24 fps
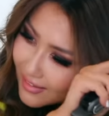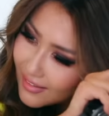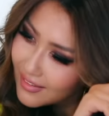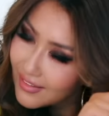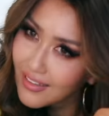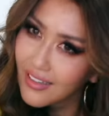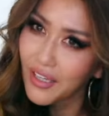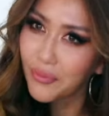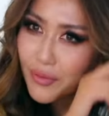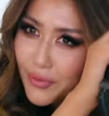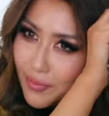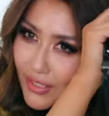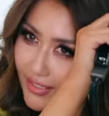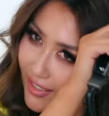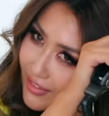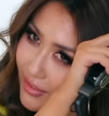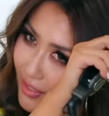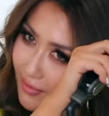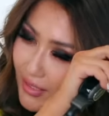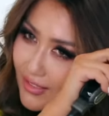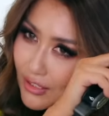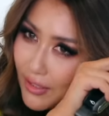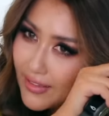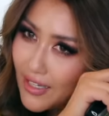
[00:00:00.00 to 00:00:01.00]
I'm gonna try
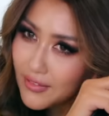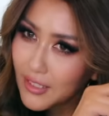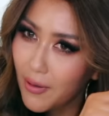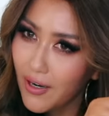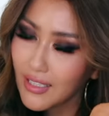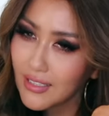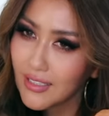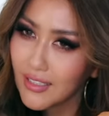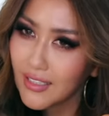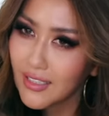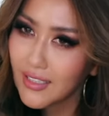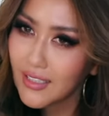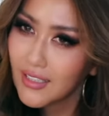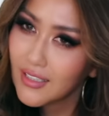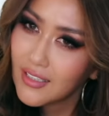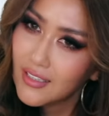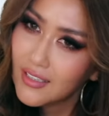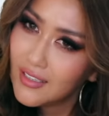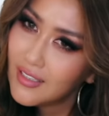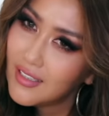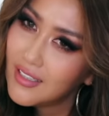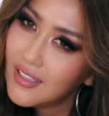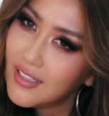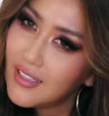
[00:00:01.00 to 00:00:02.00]
my best to get you
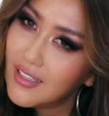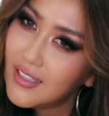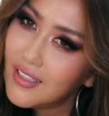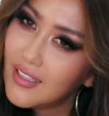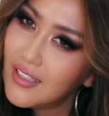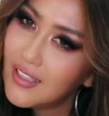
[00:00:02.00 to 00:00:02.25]
guys a